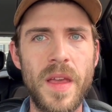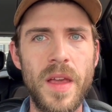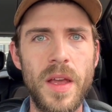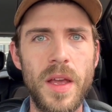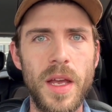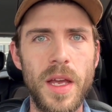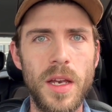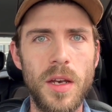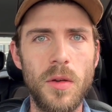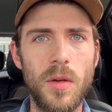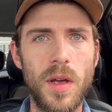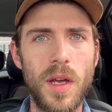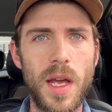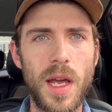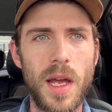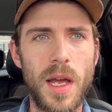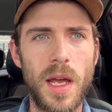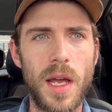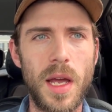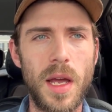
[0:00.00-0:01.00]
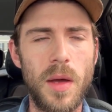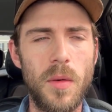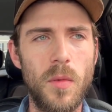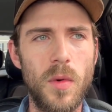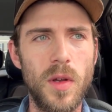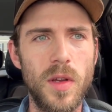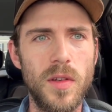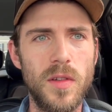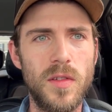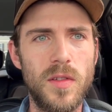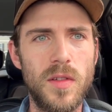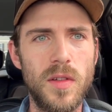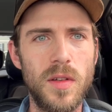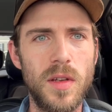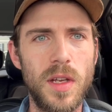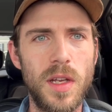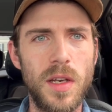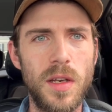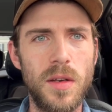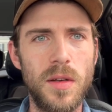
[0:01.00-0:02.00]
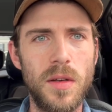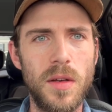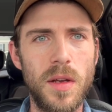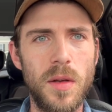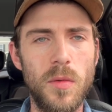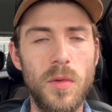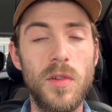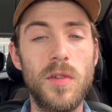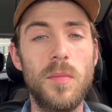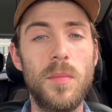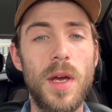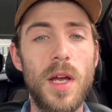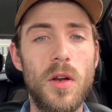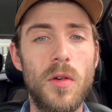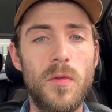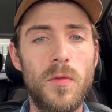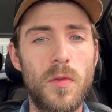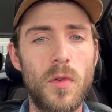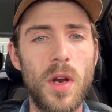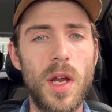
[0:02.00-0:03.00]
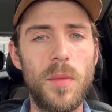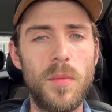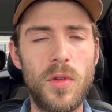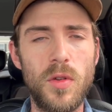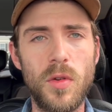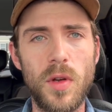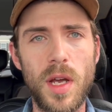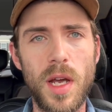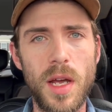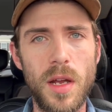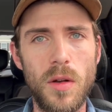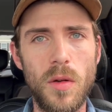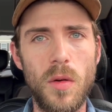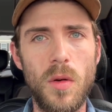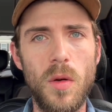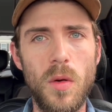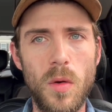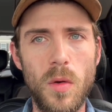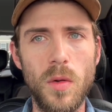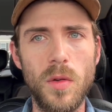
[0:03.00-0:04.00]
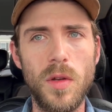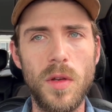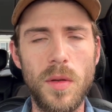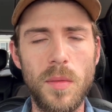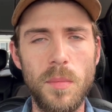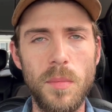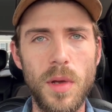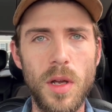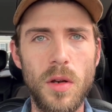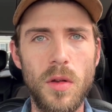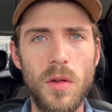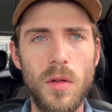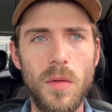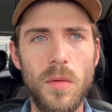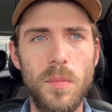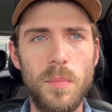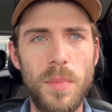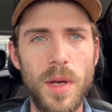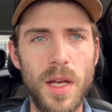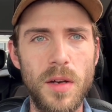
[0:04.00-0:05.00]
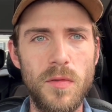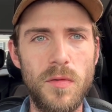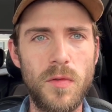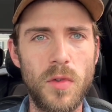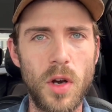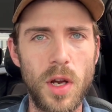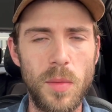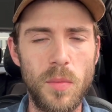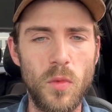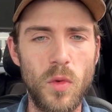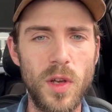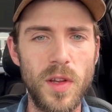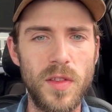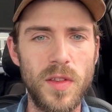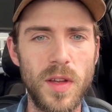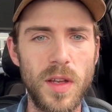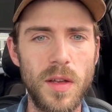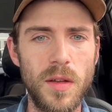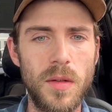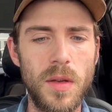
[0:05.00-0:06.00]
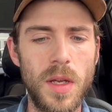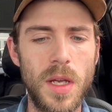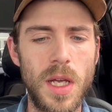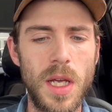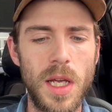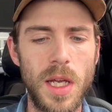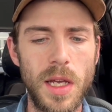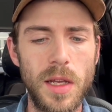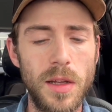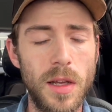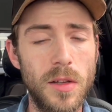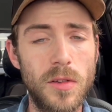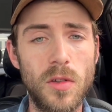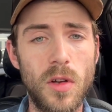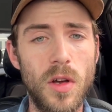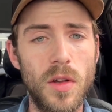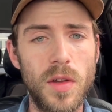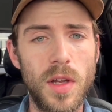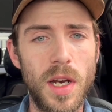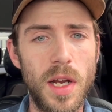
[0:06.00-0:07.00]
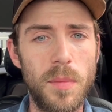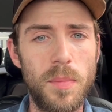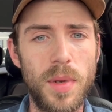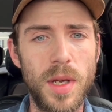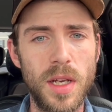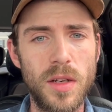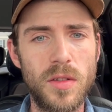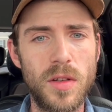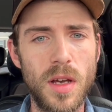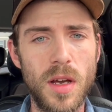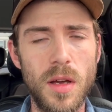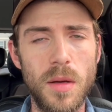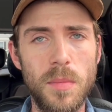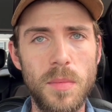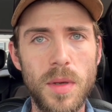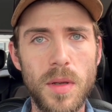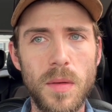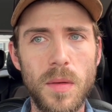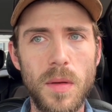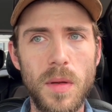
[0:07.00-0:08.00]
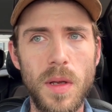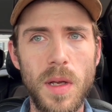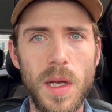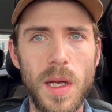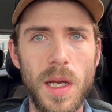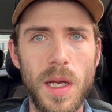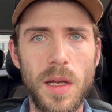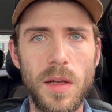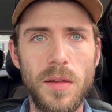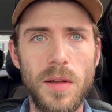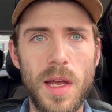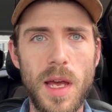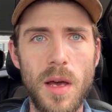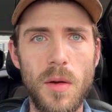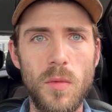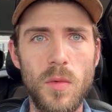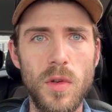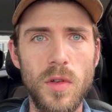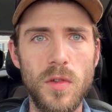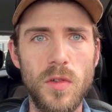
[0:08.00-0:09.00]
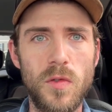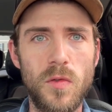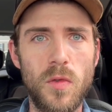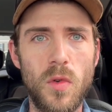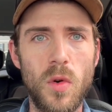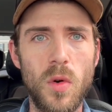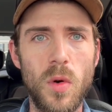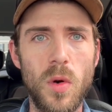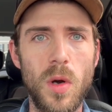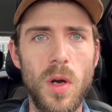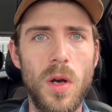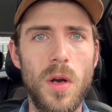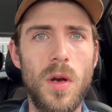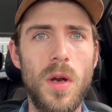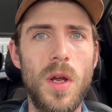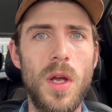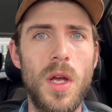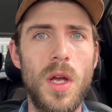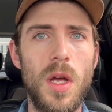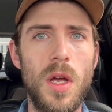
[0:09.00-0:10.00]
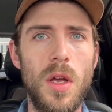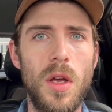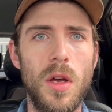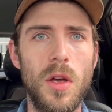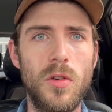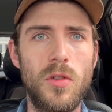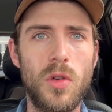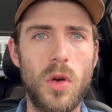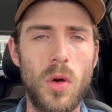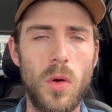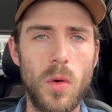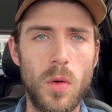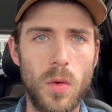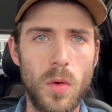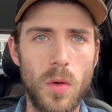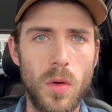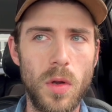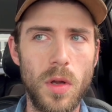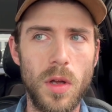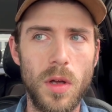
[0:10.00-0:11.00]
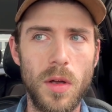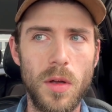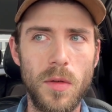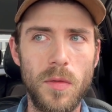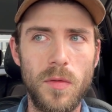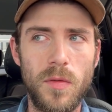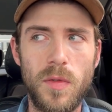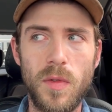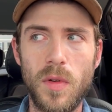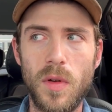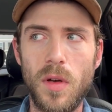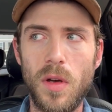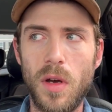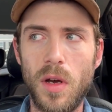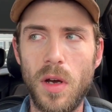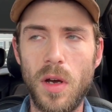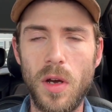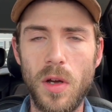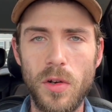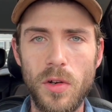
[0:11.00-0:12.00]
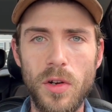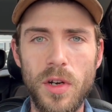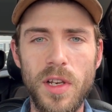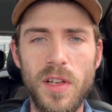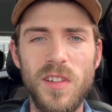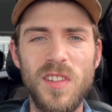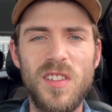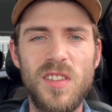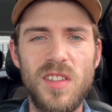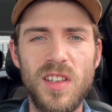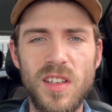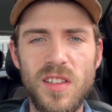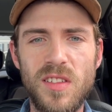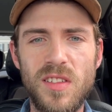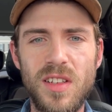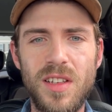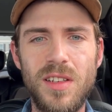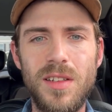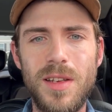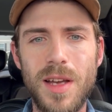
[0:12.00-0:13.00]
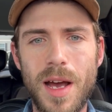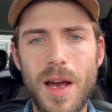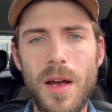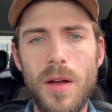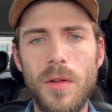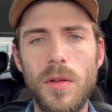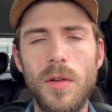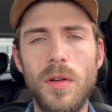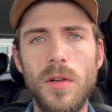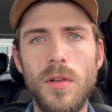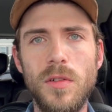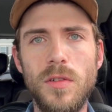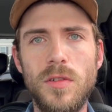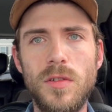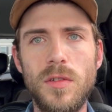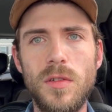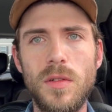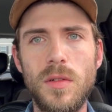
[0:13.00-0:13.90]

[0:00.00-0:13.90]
it was a metal frame too. It had an old metal bed frame with it. And that's all that I picked up. And that was for a total of $160.